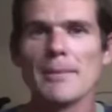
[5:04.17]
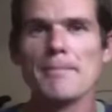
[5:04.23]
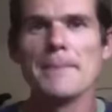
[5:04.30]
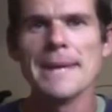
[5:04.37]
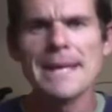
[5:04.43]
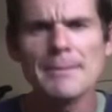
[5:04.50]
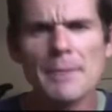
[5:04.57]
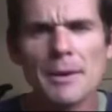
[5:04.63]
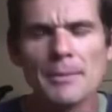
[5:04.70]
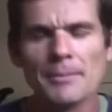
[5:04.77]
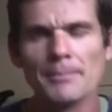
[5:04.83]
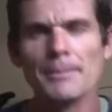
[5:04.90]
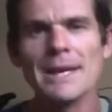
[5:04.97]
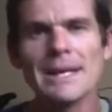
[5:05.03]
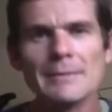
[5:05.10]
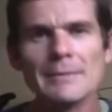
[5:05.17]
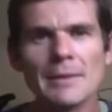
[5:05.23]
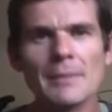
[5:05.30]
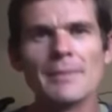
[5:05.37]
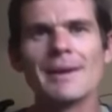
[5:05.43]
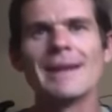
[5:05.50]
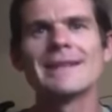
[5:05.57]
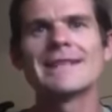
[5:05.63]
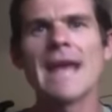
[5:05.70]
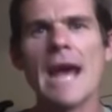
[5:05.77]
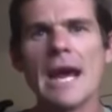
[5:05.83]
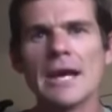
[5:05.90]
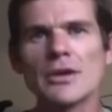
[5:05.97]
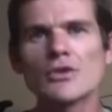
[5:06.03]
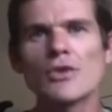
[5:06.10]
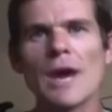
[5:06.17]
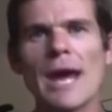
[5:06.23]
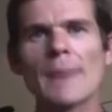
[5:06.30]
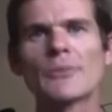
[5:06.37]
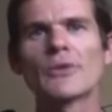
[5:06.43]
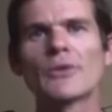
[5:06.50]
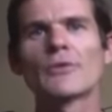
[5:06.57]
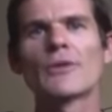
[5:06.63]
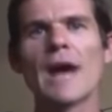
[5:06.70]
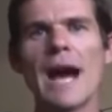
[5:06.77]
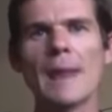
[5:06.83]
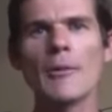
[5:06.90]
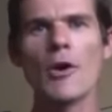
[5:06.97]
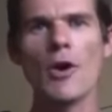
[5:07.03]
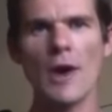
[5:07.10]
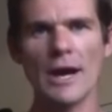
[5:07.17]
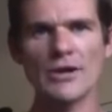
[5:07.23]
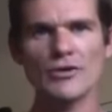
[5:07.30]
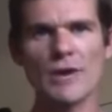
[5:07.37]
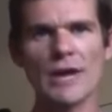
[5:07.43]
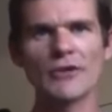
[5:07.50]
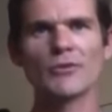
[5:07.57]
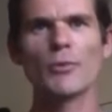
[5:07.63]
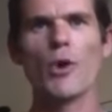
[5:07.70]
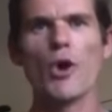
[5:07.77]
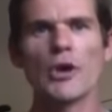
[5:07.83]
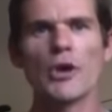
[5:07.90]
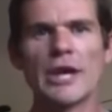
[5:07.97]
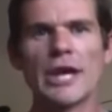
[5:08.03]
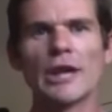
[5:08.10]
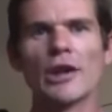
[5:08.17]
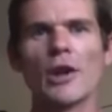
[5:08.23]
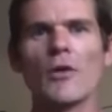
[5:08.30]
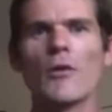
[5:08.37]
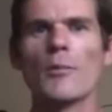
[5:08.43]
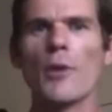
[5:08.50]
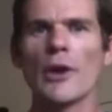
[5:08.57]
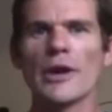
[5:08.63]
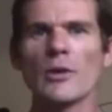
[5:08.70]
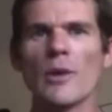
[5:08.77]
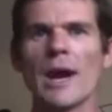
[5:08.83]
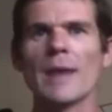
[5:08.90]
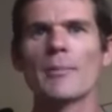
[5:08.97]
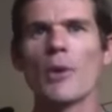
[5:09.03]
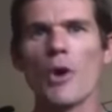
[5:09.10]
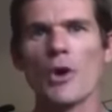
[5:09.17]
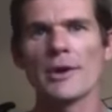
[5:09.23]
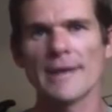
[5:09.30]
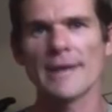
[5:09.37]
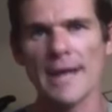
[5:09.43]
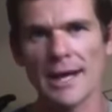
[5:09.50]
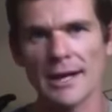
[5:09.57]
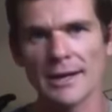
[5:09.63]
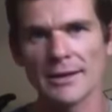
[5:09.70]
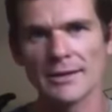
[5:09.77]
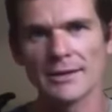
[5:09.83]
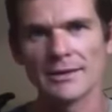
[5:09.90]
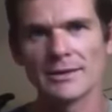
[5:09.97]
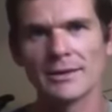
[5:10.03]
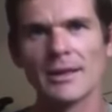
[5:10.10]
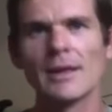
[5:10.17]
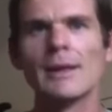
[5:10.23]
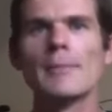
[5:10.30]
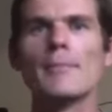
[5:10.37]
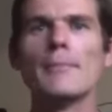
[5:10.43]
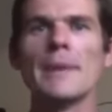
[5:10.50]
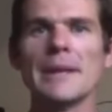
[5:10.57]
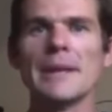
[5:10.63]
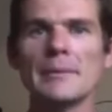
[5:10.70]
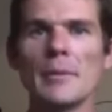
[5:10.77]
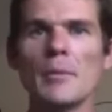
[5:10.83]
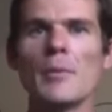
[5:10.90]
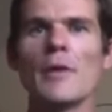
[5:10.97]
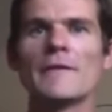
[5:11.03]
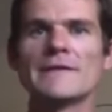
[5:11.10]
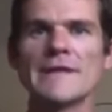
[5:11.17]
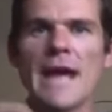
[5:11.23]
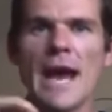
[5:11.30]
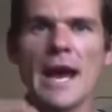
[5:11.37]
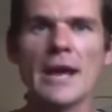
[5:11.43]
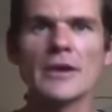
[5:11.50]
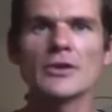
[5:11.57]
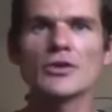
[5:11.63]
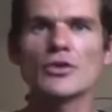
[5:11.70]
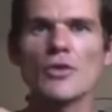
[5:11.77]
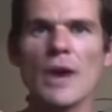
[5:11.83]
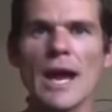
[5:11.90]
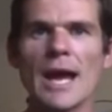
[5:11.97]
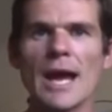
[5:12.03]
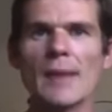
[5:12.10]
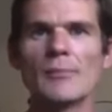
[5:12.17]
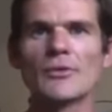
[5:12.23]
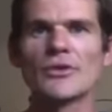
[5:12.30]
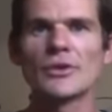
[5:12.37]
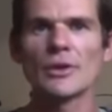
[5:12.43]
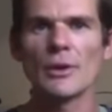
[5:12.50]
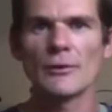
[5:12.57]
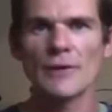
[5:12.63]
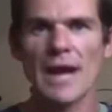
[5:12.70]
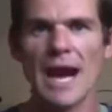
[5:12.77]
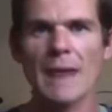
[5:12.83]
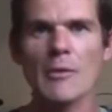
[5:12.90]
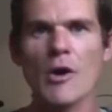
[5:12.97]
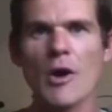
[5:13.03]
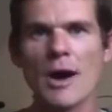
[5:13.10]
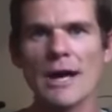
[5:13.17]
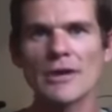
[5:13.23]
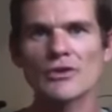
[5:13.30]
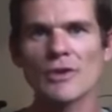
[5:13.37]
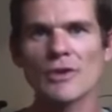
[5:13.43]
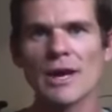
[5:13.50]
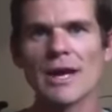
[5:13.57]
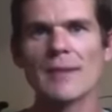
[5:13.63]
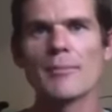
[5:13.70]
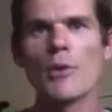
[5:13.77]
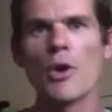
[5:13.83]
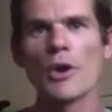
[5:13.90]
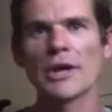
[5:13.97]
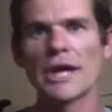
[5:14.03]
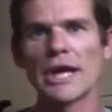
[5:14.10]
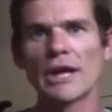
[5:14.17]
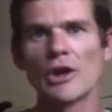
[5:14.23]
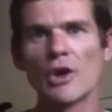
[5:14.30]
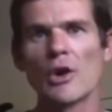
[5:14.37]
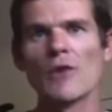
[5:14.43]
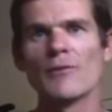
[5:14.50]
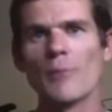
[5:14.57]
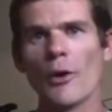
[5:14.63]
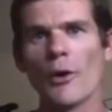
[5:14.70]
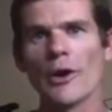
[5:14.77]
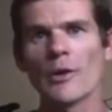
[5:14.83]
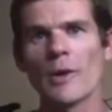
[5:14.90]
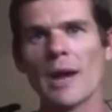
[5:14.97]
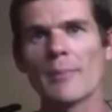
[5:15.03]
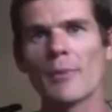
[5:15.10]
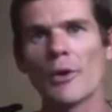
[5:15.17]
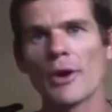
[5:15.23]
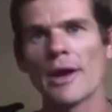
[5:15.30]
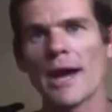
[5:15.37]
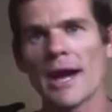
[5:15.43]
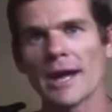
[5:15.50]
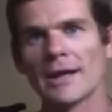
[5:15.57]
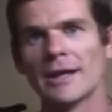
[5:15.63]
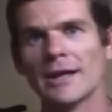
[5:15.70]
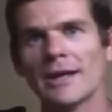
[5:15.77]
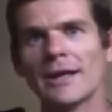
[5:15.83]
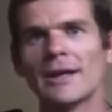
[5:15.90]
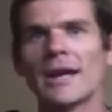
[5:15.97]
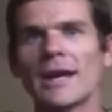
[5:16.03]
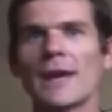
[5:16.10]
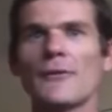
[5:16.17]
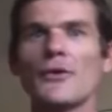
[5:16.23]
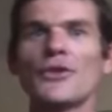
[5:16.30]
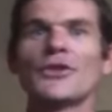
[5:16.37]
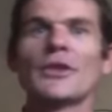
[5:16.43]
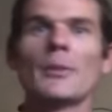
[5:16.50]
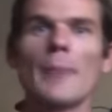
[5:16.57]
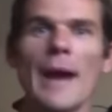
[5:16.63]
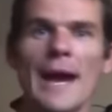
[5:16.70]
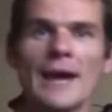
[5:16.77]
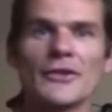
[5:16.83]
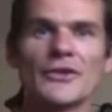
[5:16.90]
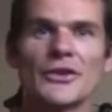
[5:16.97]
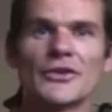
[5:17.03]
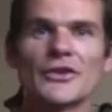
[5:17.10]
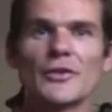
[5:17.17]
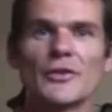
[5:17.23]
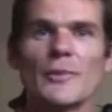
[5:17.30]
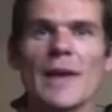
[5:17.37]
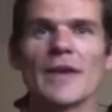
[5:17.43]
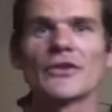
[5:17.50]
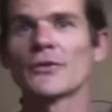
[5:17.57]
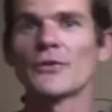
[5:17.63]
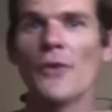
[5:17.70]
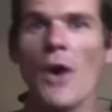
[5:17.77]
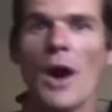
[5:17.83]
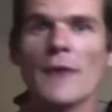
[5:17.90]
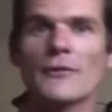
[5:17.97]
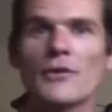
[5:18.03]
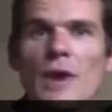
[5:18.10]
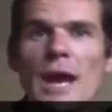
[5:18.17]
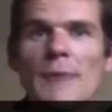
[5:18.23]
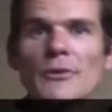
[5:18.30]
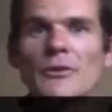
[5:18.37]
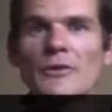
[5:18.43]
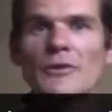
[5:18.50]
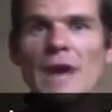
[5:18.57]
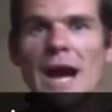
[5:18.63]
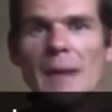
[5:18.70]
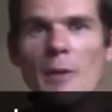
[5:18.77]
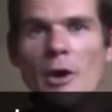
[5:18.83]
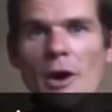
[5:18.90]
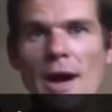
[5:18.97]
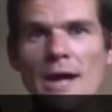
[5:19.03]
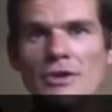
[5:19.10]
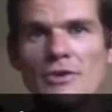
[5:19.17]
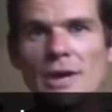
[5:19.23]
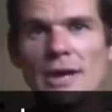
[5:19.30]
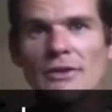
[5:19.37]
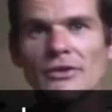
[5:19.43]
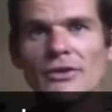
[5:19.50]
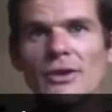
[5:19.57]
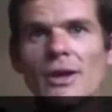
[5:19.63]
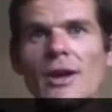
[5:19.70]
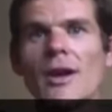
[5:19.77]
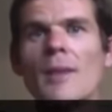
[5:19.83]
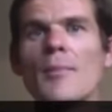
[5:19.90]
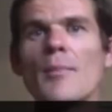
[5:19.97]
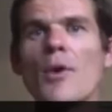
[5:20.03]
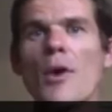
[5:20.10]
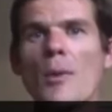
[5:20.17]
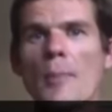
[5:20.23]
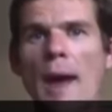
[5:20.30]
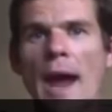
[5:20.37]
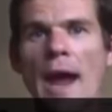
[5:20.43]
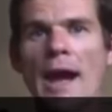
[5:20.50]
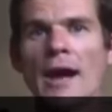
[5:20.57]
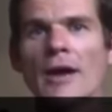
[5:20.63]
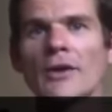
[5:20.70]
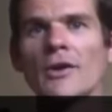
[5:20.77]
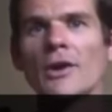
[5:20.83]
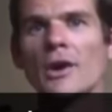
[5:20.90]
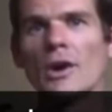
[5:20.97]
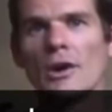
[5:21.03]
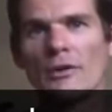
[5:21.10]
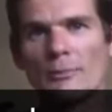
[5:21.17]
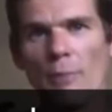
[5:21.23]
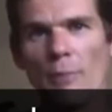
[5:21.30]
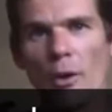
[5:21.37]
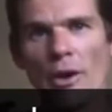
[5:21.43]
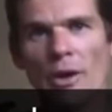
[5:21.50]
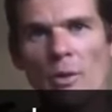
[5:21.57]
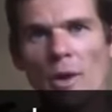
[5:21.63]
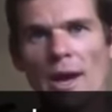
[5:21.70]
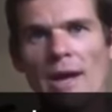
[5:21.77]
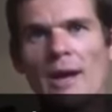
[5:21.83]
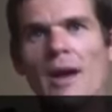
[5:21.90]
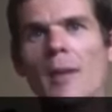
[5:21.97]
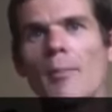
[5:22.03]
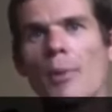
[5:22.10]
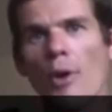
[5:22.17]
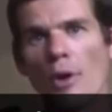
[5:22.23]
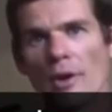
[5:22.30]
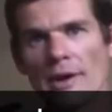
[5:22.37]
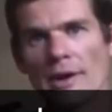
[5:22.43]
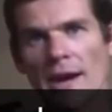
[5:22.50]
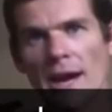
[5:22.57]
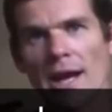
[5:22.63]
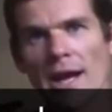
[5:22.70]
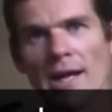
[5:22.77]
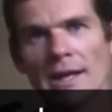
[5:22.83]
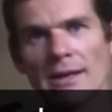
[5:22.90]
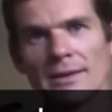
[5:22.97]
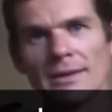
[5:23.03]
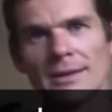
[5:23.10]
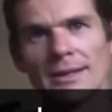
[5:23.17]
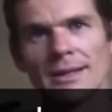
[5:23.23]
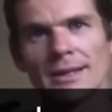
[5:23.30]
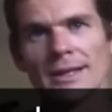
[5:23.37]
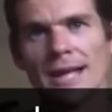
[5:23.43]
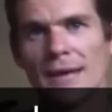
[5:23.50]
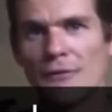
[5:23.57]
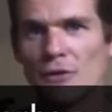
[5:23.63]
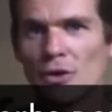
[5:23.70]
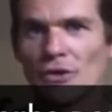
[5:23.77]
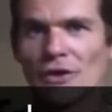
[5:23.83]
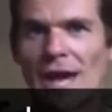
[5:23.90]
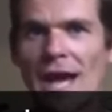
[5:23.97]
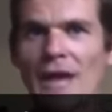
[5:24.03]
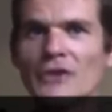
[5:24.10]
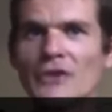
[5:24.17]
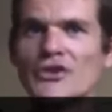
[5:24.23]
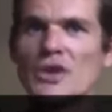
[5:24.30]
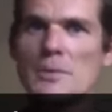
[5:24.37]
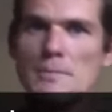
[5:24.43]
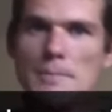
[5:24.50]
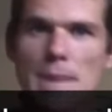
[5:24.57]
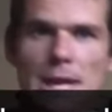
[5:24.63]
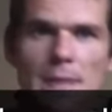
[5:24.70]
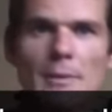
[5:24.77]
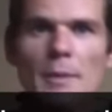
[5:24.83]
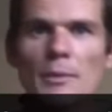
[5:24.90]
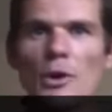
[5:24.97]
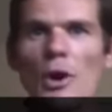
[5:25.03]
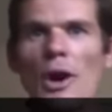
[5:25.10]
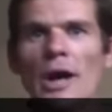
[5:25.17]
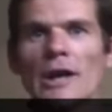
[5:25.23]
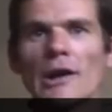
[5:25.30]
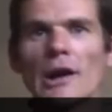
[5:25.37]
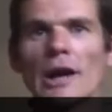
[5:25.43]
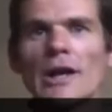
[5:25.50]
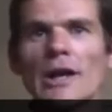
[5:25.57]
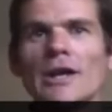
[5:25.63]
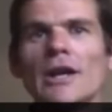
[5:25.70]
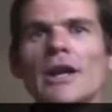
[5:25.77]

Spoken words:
minimum 10 grams of carbohydrates per kilo of body weight per day. Minimum of 10 grams of carbohydrate per kilo of body weight per day. Now, if you're using the pound system, that's 5 grams of carbohydrates per pound of body weight per day. Now, if you use that as your minimum guideline,